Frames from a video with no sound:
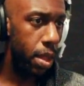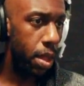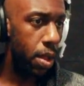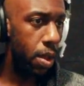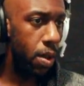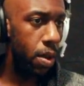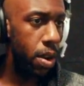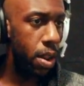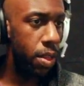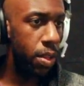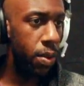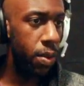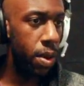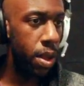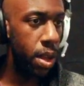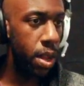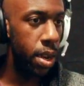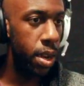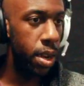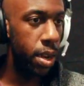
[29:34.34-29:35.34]
Oh, another
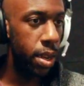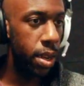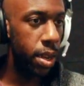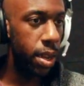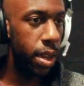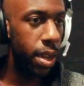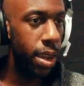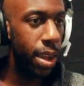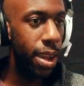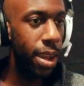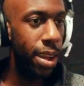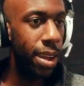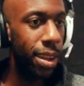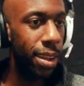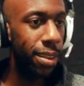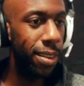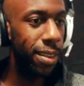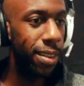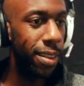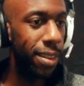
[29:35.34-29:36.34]
one!
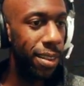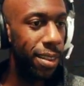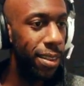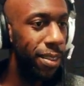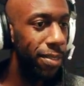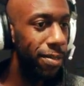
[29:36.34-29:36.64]
Yes!